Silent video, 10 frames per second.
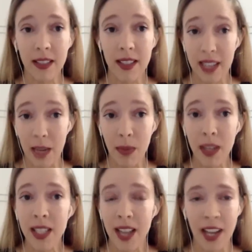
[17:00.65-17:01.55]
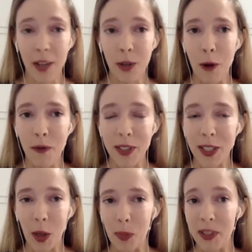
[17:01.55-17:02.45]
statements. And I don't know if this is
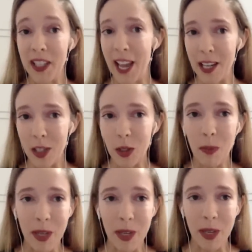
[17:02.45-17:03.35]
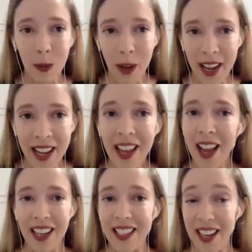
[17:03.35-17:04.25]
all planned to be this way.
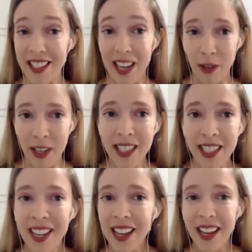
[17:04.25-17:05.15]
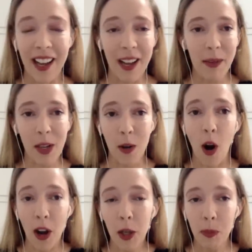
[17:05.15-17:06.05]
I doubt it.
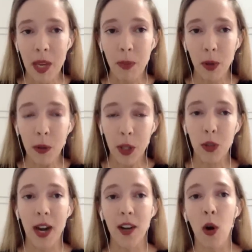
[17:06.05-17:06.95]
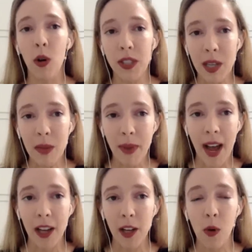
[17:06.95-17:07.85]
Are there people who are trying to hold him
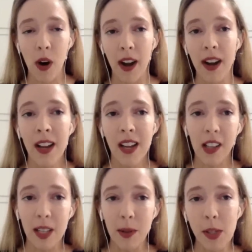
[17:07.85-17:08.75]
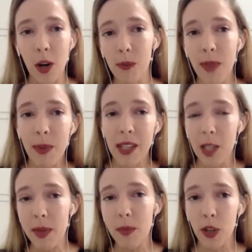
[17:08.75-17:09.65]
back who are, maybe a little
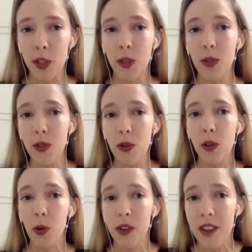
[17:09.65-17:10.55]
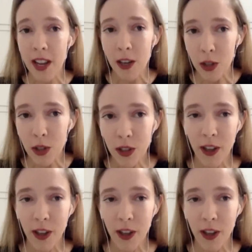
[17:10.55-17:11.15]
bit more Susan Thornton-ish,